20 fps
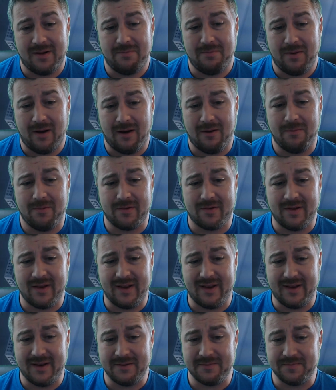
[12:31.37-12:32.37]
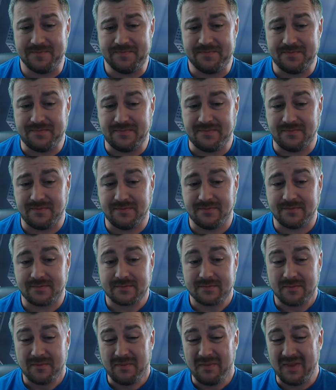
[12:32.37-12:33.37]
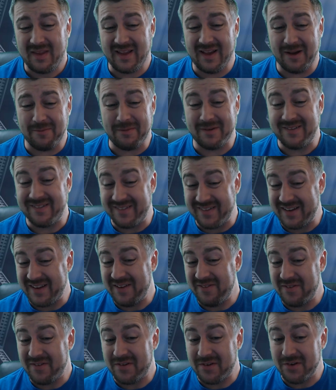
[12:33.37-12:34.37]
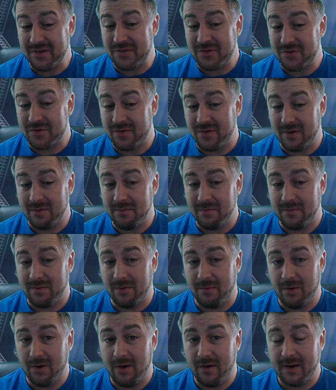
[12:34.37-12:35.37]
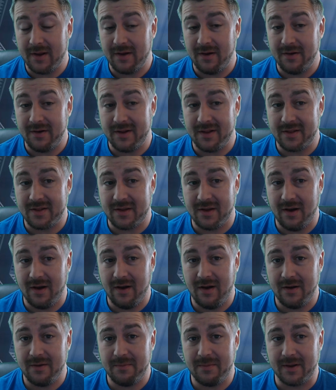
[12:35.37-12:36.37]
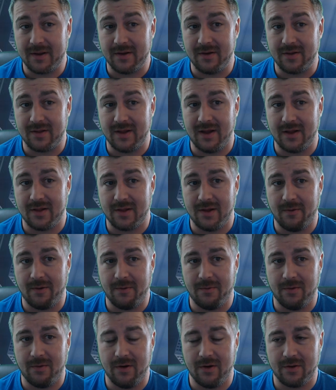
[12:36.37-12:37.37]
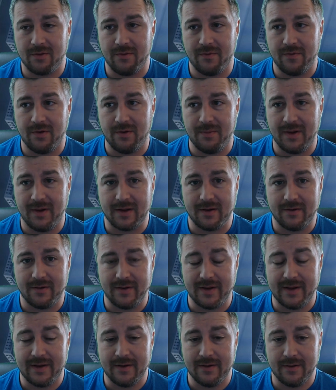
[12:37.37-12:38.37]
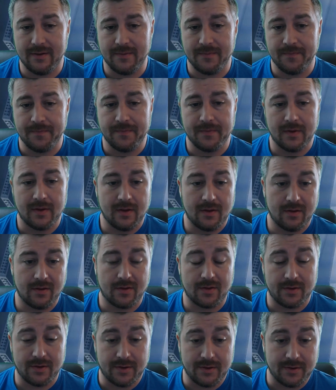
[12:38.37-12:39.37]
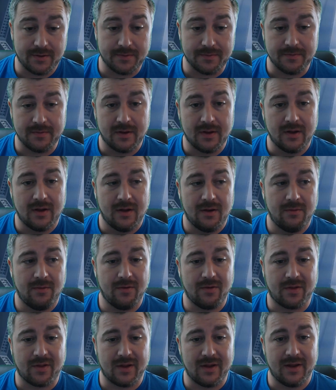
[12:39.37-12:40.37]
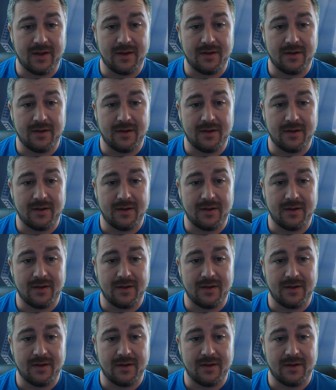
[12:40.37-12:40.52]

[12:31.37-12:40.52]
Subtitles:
Palpatine, I believe, should trump the wording on this card because that's how it works with Omega Leader. So we'll see.